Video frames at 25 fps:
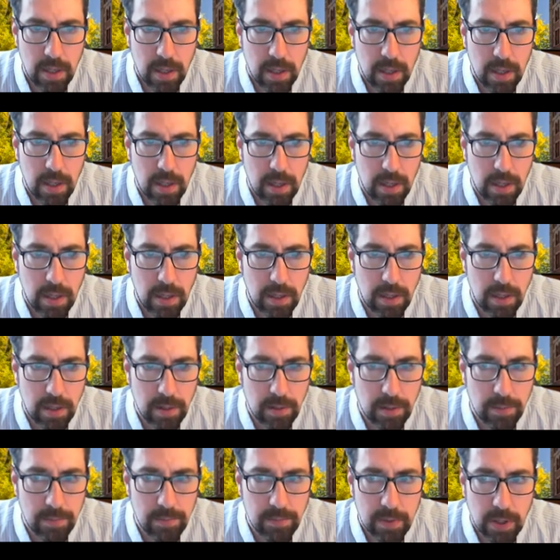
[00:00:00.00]

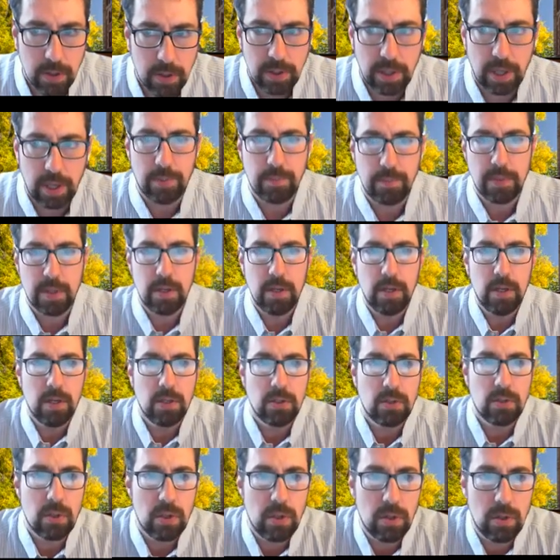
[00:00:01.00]
Okay,
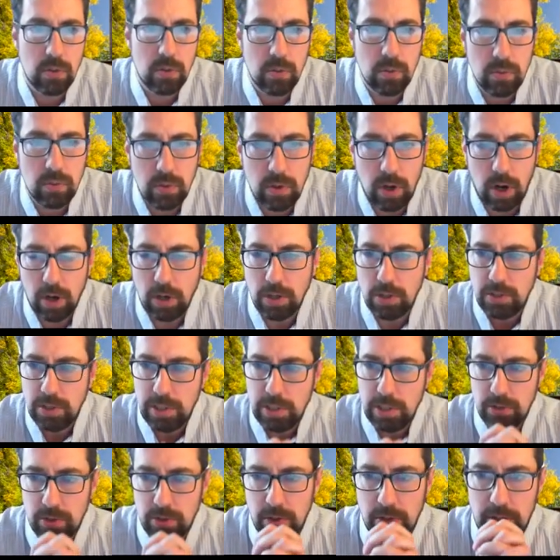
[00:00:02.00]
so RC
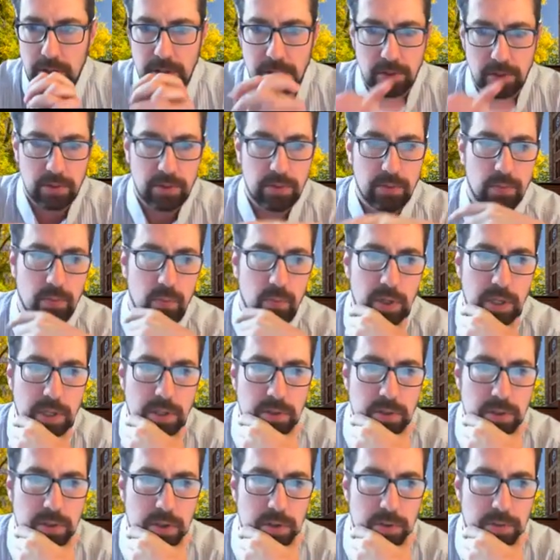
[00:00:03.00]
circuits. We
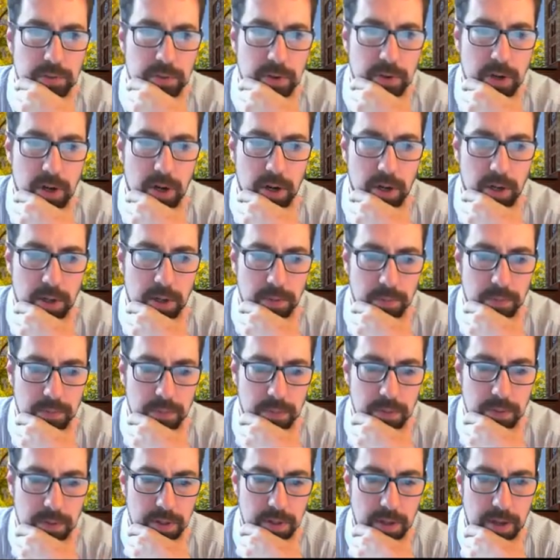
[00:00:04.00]
so far
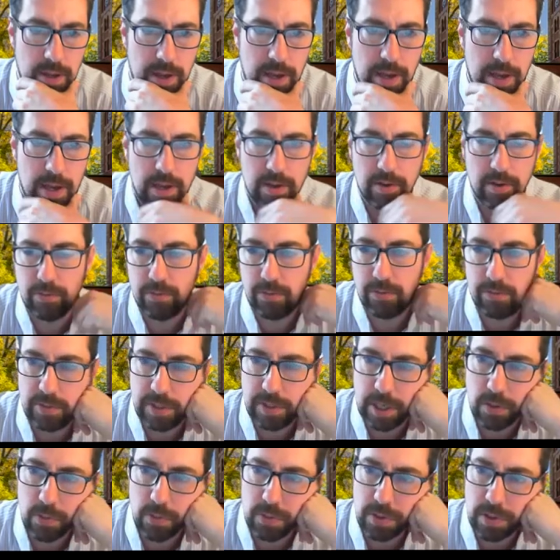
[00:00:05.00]
have
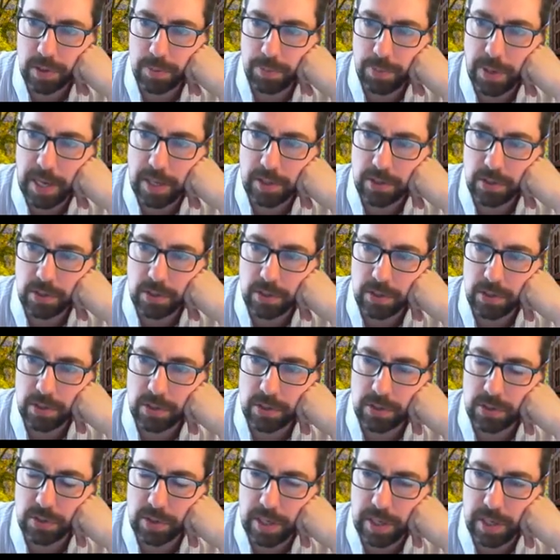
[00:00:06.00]
dealt with
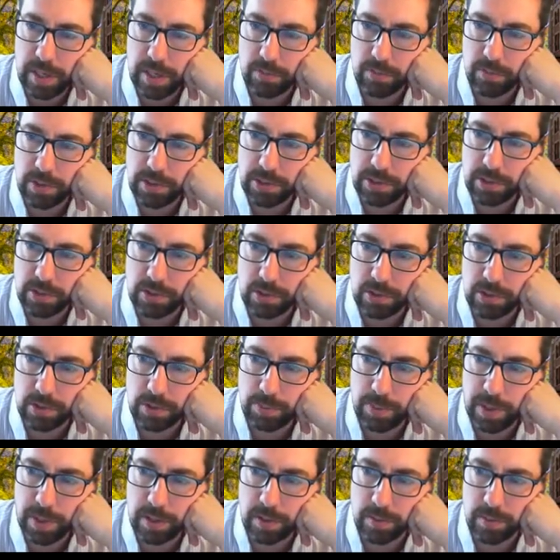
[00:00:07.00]
capacitors and resistors
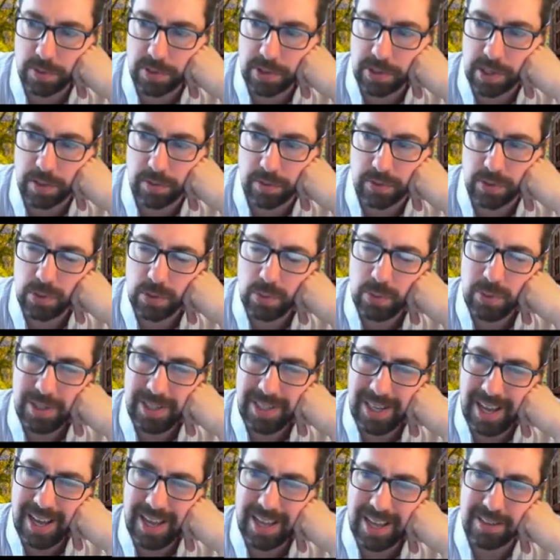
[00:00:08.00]
by themselves. You would
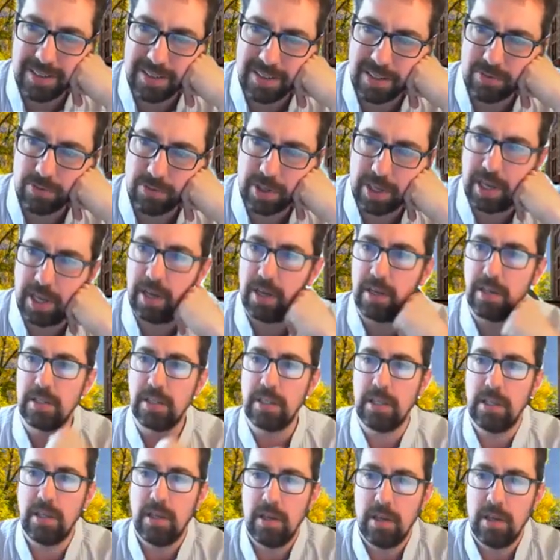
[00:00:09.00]
not, in reality,